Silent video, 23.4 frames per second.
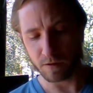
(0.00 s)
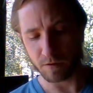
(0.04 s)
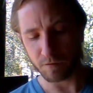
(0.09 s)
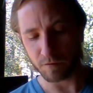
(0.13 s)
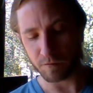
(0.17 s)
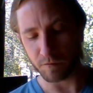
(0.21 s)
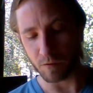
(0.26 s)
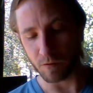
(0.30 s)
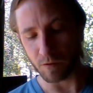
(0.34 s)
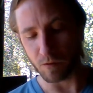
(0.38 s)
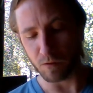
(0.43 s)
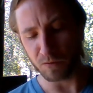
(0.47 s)

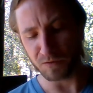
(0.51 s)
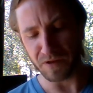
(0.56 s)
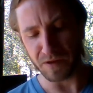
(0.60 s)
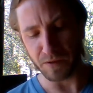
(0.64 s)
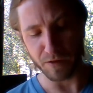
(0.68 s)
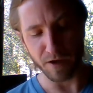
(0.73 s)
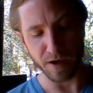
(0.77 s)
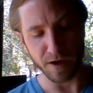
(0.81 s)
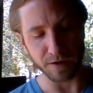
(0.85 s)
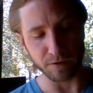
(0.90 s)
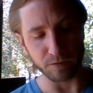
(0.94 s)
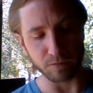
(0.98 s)
for only
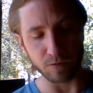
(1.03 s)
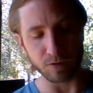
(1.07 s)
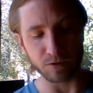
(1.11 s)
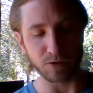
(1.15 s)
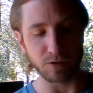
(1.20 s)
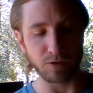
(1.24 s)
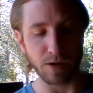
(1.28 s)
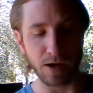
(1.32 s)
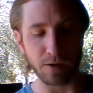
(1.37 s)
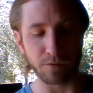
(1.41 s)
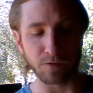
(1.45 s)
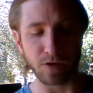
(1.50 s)
then will
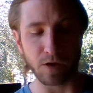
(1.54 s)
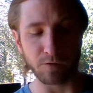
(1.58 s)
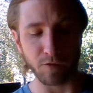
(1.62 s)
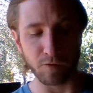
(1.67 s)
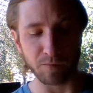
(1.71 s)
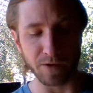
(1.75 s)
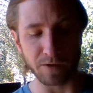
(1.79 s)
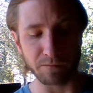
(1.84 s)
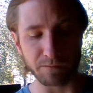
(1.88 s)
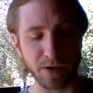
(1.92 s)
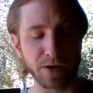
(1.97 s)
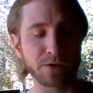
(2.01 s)
you have
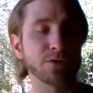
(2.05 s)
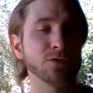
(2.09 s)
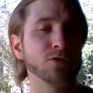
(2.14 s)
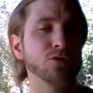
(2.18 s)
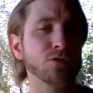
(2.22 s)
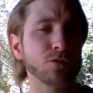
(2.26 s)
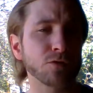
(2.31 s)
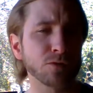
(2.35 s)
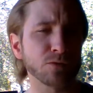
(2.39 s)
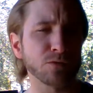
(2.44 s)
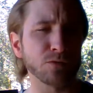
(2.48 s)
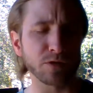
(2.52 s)
government by the
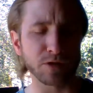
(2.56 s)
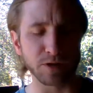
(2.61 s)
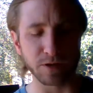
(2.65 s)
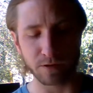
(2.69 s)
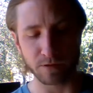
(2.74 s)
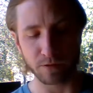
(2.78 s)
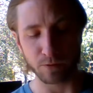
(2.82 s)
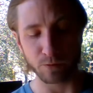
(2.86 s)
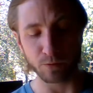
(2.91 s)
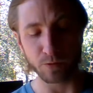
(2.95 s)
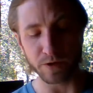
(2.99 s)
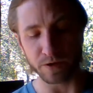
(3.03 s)
truly
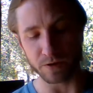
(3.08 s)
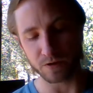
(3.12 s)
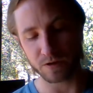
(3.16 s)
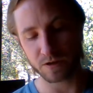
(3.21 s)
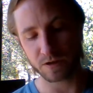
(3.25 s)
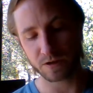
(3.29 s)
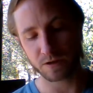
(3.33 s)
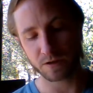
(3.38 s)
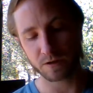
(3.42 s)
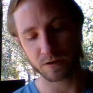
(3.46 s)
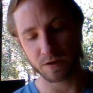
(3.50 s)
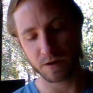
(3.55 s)

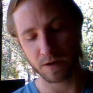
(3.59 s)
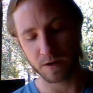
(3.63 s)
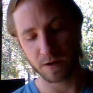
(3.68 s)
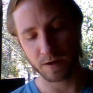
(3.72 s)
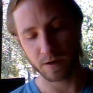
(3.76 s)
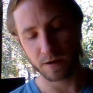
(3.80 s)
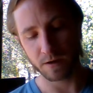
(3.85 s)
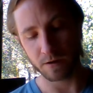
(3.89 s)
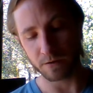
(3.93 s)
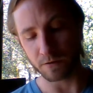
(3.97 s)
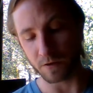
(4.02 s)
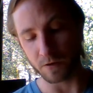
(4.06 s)
rich,
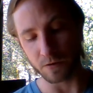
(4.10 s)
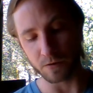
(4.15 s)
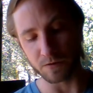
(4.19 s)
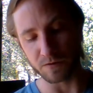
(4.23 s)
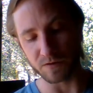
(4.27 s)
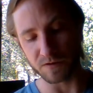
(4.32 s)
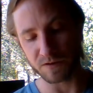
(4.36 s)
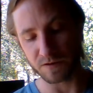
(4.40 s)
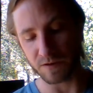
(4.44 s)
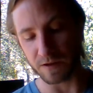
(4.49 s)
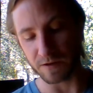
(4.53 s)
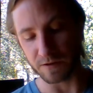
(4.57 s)

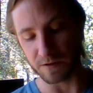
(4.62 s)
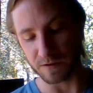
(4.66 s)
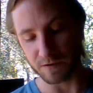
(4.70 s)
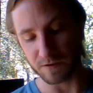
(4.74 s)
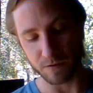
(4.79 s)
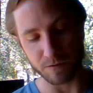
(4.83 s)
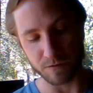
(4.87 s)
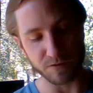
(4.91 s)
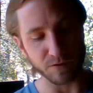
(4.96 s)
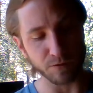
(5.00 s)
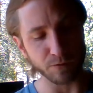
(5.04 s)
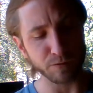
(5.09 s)
those, that is,
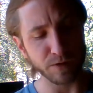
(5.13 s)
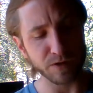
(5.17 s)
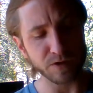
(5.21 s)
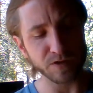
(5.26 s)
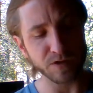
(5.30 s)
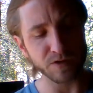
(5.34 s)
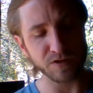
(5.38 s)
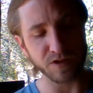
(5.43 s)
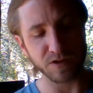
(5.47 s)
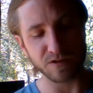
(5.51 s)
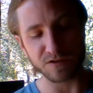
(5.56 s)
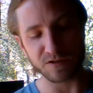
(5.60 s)
whose
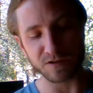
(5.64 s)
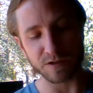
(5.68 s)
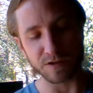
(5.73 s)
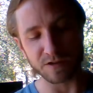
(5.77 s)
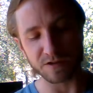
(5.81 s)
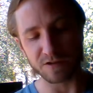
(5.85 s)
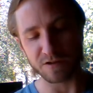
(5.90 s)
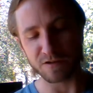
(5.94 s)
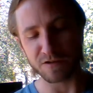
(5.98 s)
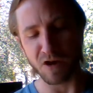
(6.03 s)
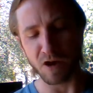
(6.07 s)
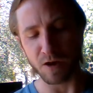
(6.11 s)
riches
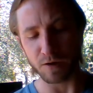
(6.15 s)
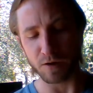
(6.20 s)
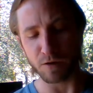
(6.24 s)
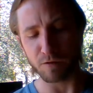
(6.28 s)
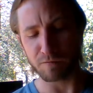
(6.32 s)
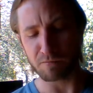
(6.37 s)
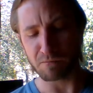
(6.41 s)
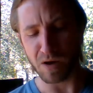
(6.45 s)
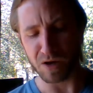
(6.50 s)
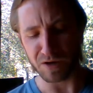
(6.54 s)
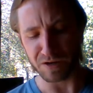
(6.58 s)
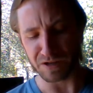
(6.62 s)
consist not
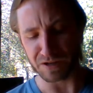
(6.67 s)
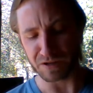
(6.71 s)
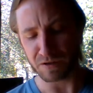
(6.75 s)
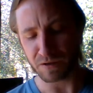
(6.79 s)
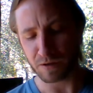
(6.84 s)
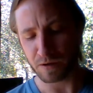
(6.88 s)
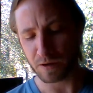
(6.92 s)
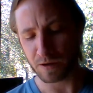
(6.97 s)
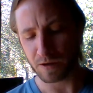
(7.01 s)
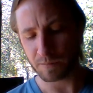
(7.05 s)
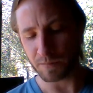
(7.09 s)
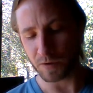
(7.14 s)
of money,
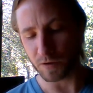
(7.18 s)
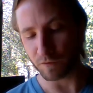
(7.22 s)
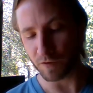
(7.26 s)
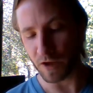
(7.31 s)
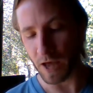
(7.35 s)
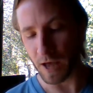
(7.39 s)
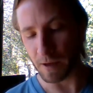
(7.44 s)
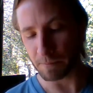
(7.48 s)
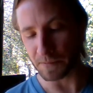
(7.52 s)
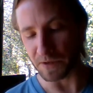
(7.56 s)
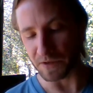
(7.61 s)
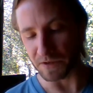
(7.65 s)
but of
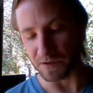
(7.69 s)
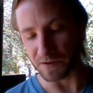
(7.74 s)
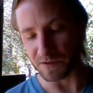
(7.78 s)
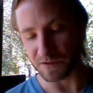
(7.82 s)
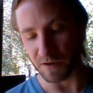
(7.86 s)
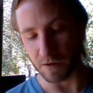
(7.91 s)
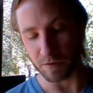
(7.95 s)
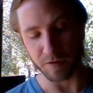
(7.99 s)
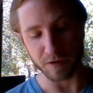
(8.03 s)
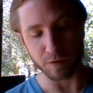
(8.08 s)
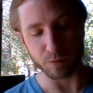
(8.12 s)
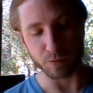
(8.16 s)
happiness,
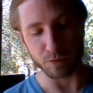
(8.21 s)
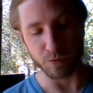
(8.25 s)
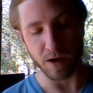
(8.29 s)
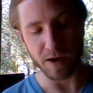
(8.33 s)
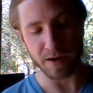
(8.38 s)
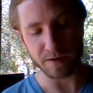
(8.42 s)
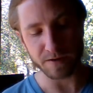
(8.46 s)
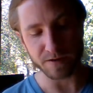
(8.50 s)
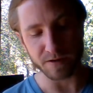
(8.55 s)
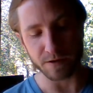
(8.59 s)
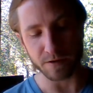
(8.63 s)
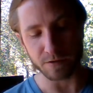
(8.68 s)
of a
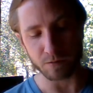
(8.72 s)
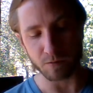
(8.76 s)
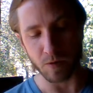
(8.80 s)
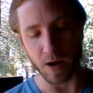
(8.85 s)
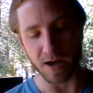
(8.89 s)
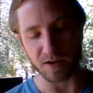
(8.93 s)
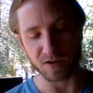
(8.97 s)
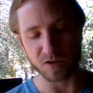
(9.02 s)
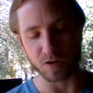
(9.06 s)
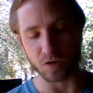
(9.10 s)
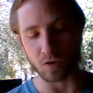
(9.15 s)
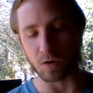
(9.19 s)
right and
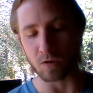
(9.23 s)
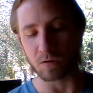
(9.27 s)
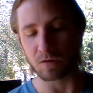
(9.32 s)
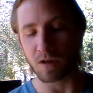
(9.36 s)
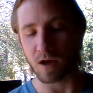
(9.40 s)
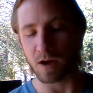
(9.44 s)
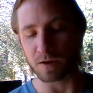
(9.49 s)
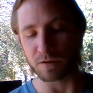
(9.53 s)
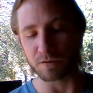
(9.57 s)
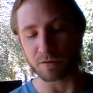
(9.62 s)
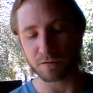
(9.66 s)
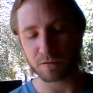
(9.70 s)
rational
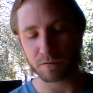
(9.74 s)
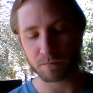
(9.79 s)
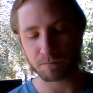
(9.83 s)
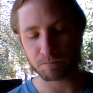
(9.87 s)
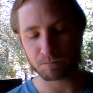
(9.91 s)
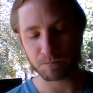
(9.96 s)
life.